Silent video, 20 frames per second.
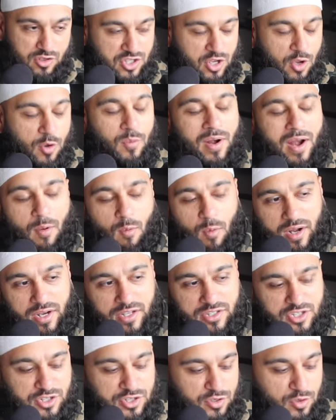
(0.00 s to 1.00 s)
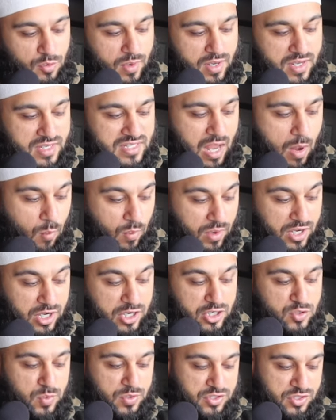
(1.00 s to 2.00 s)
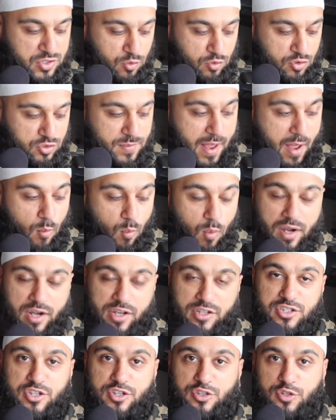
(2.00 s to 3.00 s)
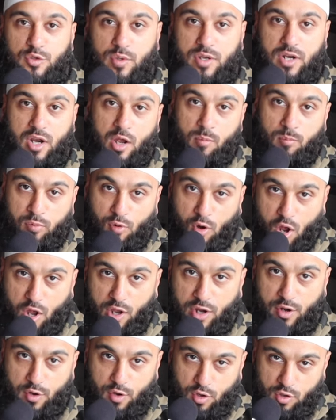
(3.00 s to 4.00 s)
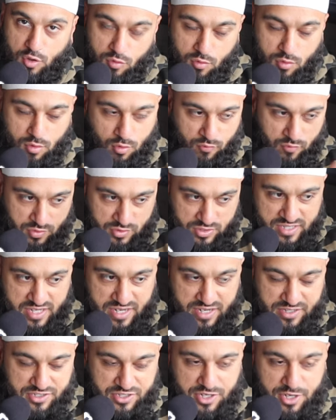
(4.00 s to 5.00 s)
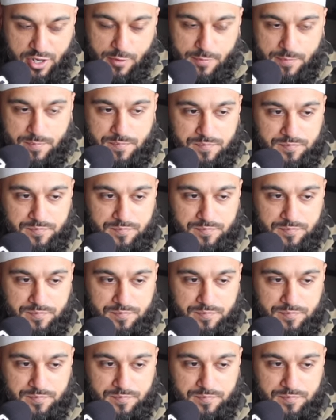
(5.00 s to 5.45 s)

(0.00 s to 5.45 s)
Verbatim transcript: So what I wanted to do was I wanted to switch schools, but I wanted to do it abroad or overseas, you know.